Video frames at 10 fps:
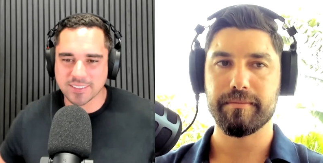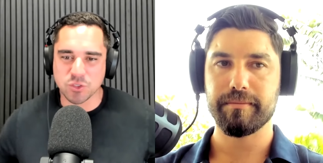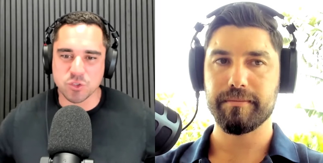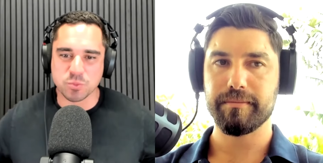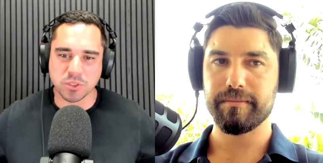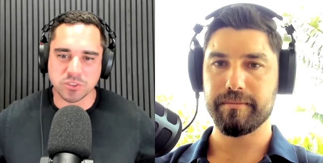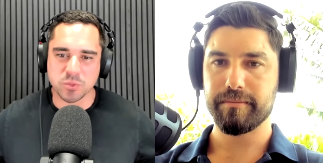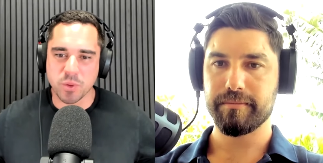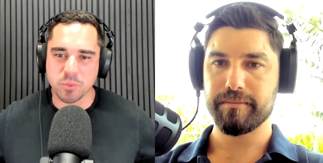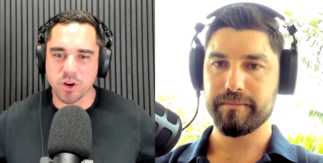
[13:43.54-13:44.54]
Speaker 1: news bulletin
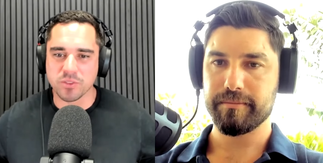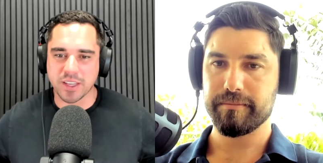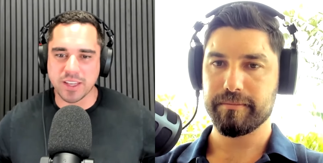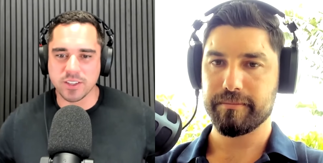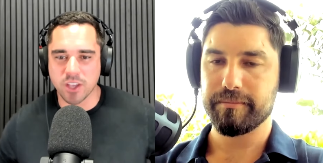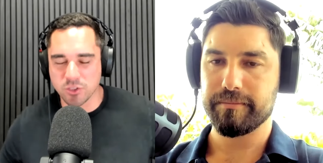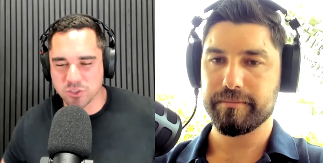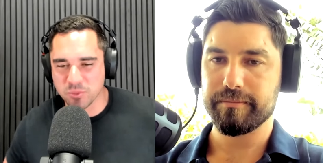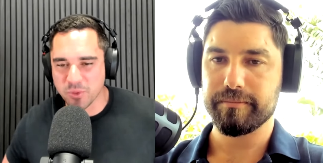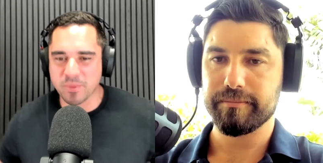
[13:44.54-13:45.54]
when we are over in Koh
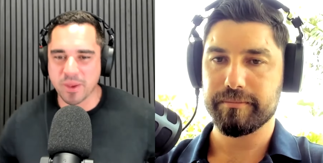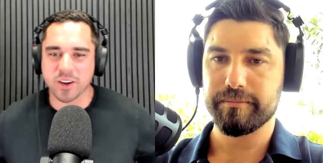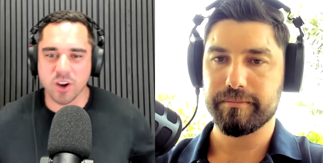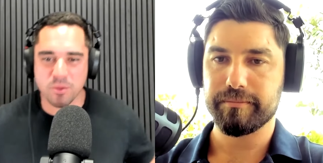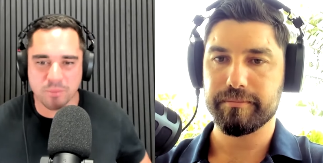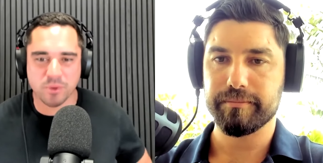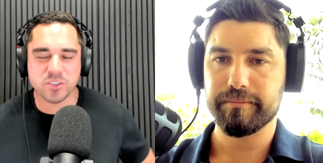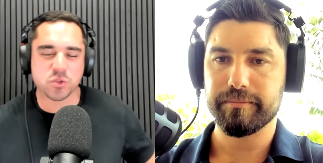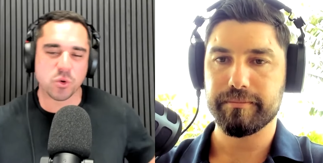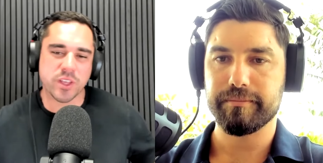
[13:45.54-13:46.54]
Samui, mate. And I remember us
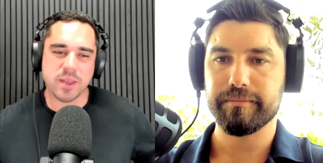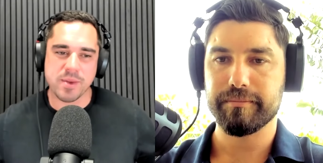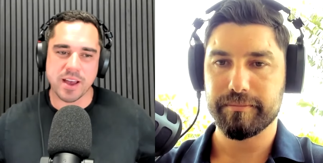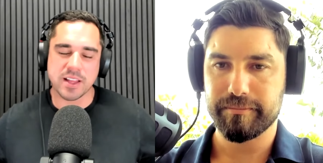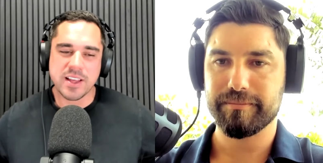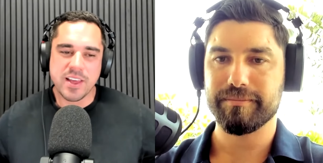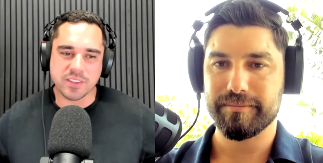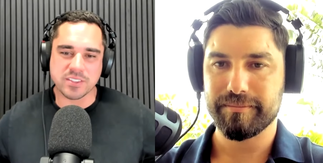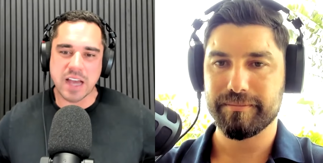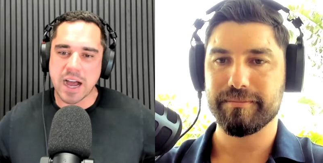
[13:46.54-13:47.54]
talking about the
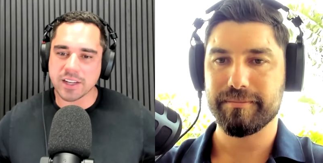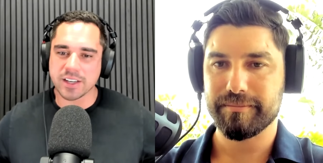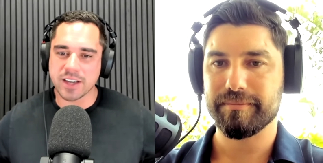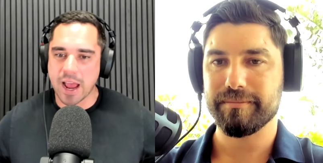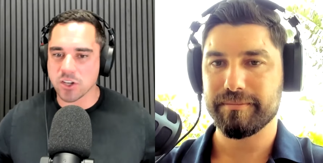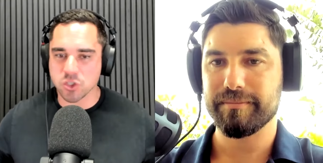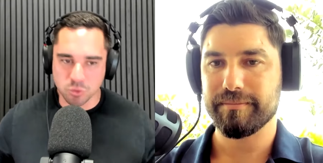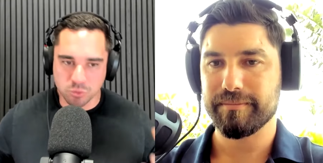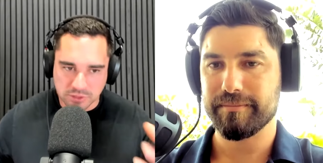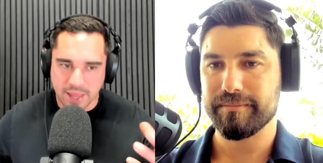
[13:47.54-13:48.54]
targeted
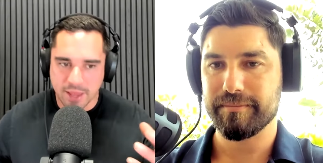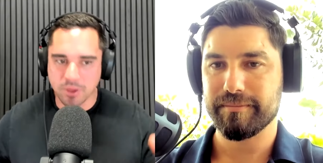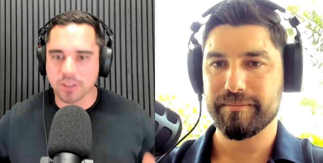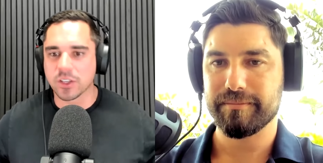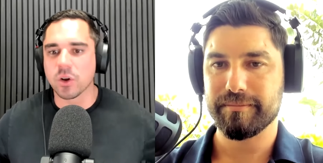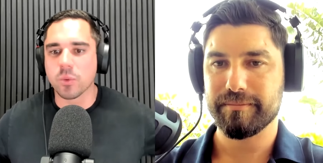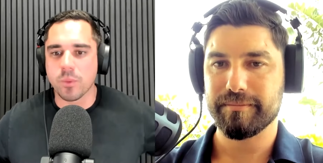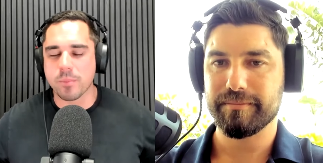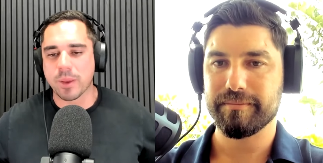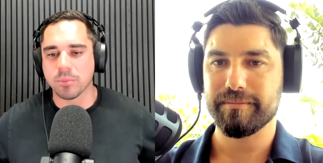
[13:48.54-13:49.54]
actual labour. You know,
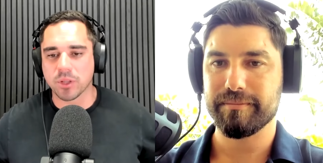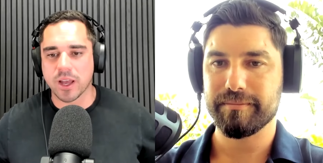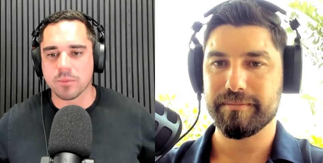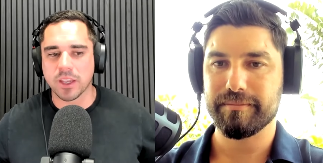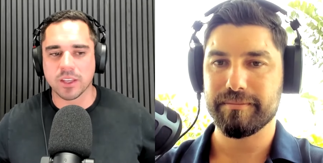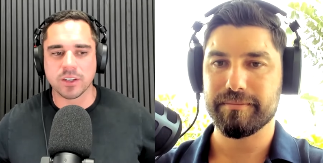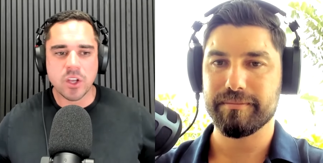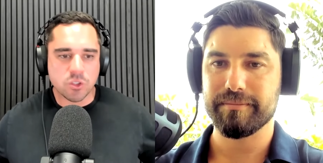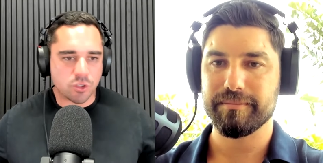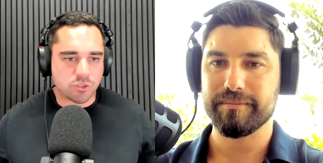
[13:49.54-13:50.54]
when, people are coming in,
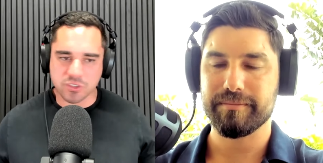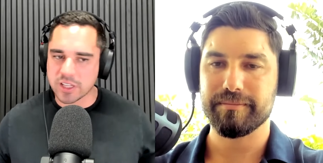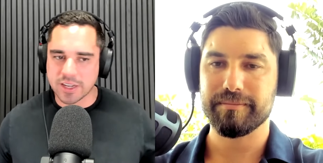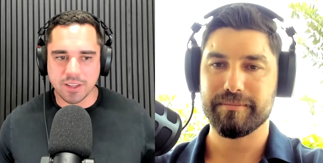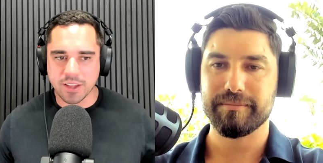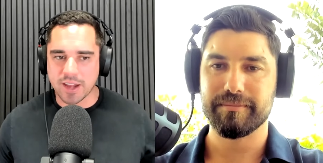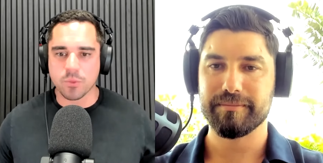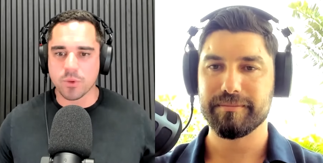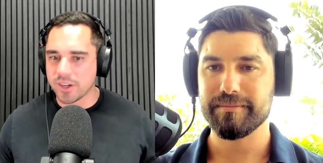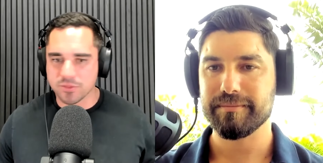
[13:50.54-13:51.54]
not just letting
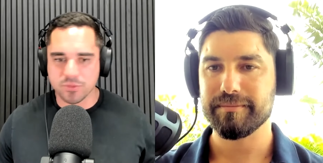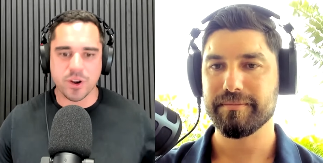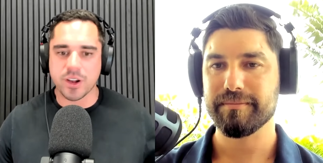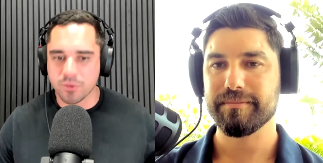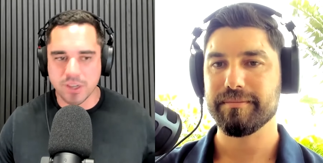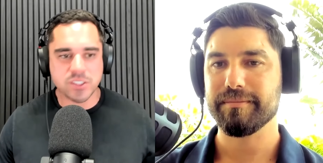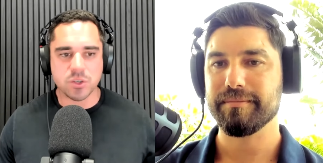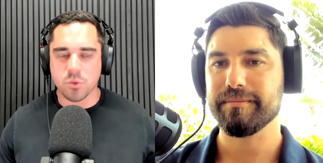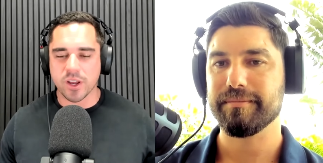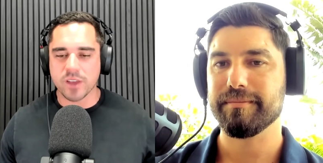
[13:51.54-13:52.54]
anyone in for any reason
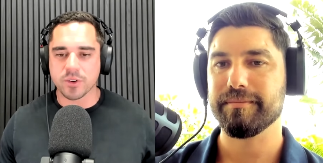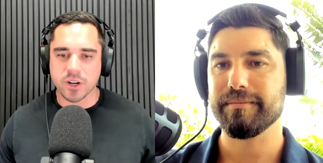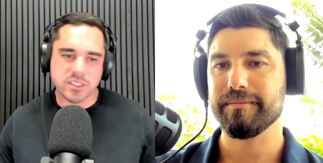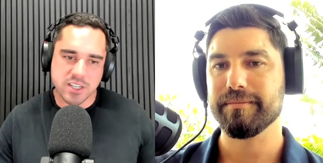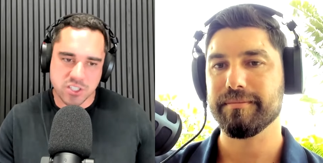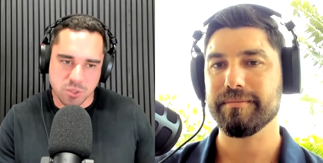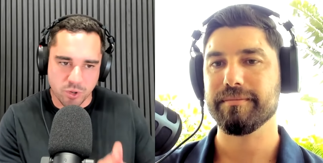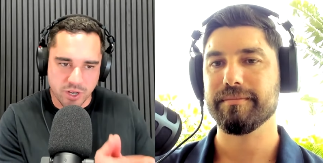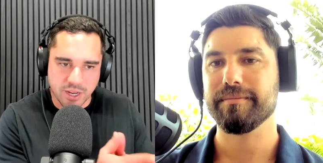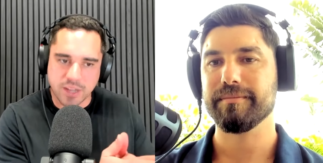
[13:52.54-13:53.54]
or whatever. It's actually
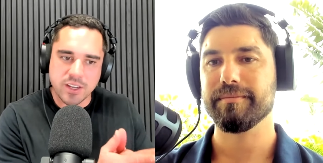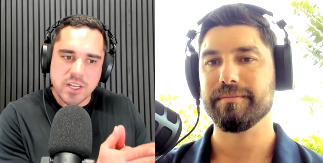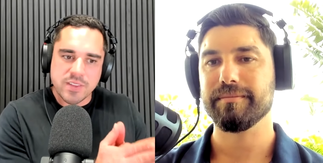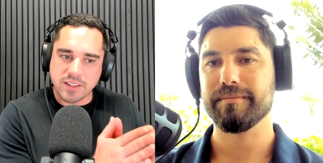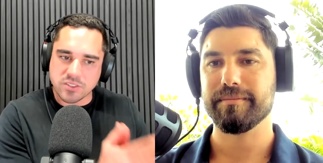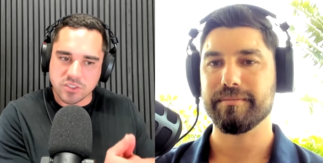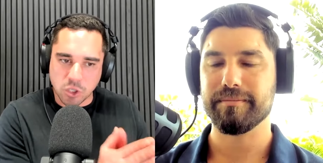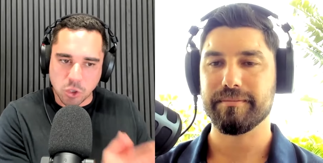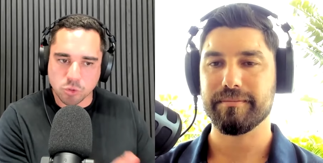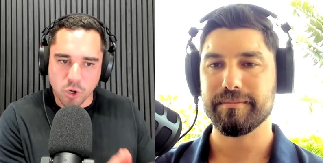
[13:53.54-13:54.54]
bringing in that
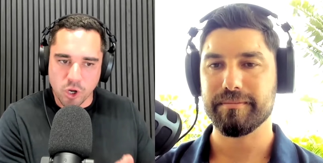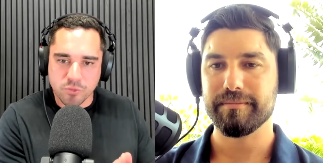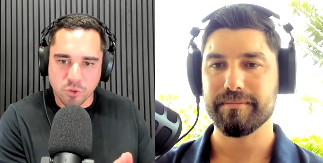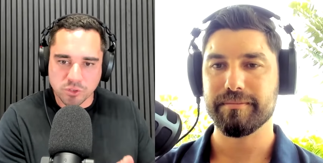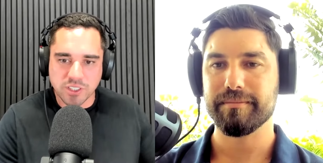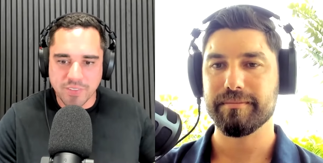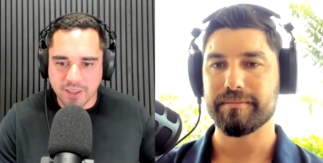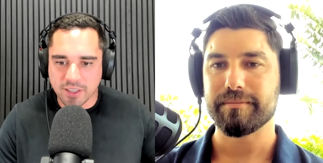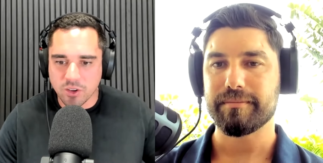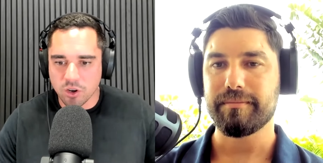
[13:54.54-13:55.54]
skilled workforce, so then they
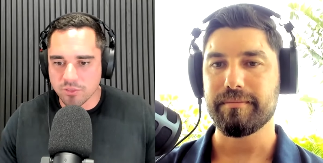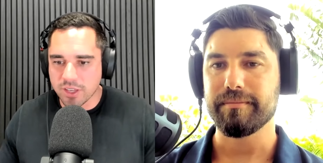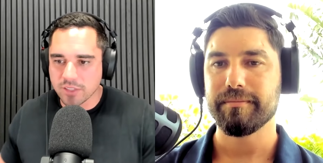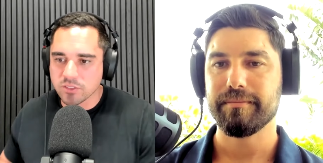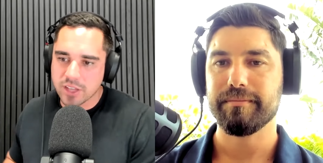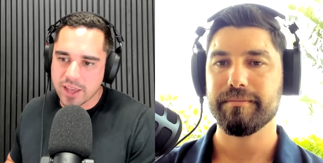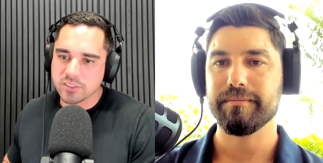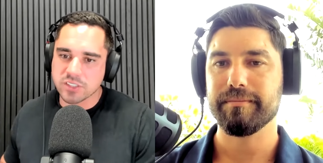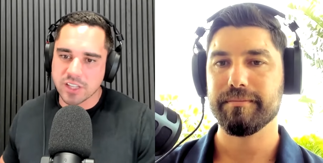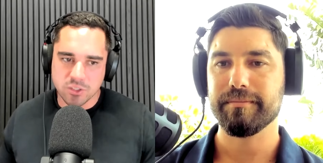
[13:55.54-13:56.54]
can kind of get to our
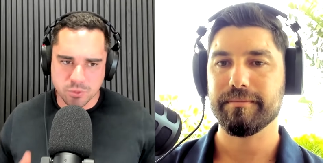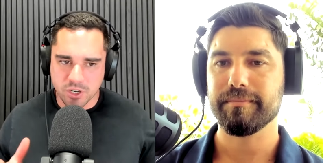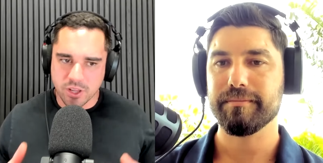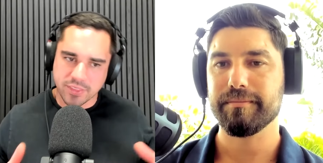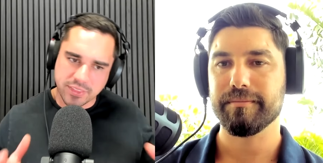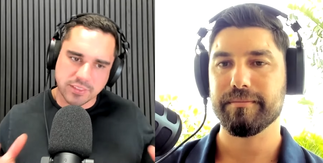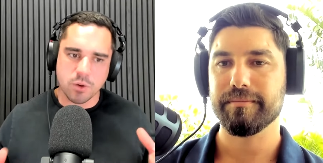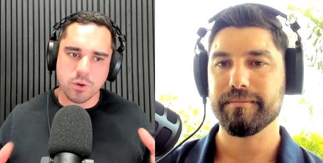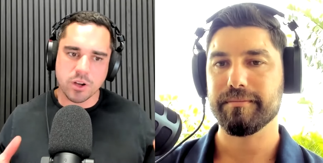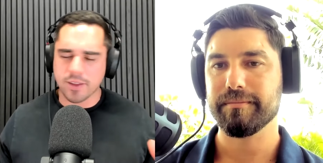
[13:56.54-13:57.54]
standards. Which I, I think they
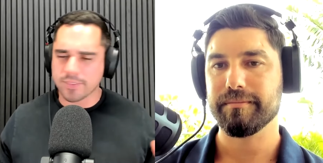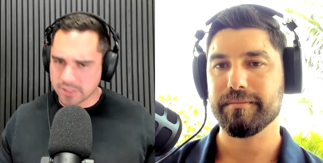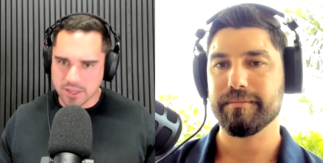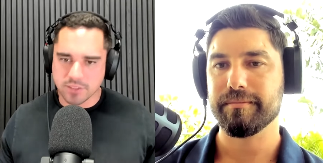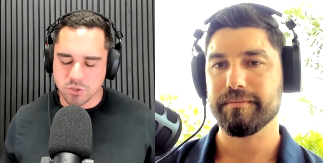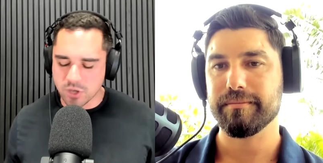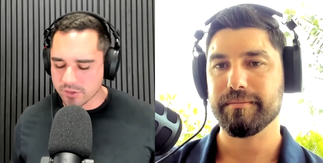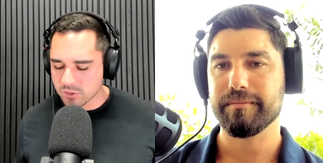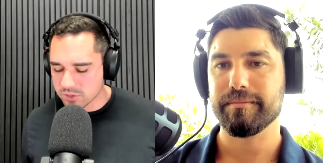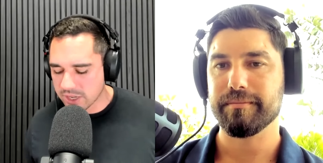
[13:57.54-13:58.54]
were. I think as you as
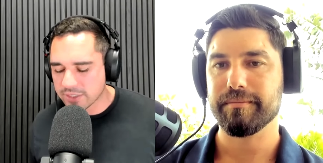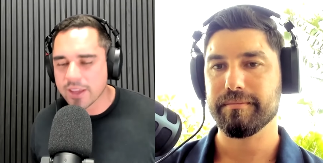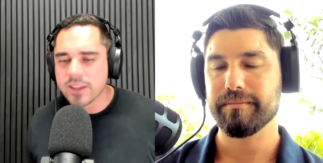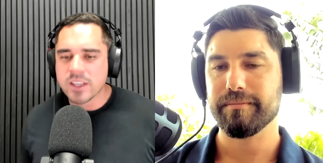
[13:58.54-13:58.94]
you were saying there,